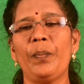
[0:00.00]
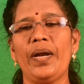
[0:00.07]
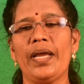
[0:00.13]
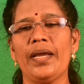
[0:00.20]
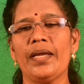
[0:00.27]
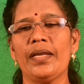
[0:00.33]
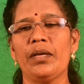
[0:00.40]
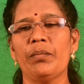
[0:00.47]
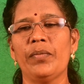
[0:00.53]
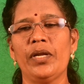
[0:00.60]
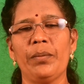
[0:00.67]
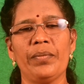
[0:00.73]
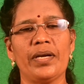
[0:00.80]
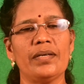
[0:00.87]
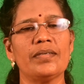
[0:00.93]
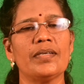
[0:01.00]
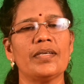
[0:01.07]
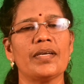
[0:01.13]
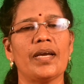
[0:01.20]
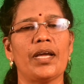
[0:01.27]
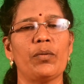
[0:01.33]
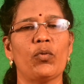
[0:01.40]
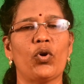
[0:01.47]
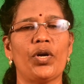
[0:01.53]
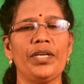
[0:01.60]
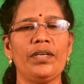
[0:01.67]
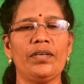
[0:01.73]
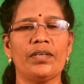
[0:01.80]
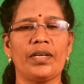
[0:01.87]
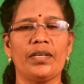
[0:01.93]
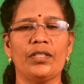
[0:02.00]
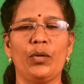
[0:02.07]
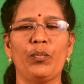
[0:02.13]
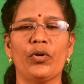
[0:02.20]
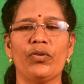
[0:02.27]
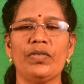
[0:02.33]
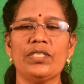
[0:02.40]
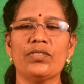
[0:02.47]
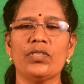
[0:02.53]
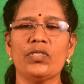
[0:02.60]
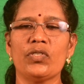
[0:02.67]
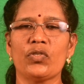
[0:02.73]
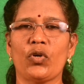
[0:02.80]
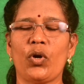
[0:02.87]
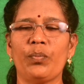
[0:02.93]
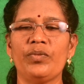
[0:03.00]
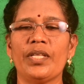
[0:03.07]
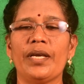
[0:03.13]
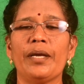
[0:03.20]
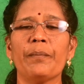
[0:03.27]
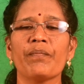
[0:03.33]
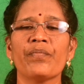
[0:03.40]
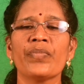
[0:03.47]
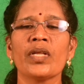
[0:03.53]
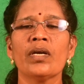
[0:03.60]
play in implementing and monitoring the provisions of the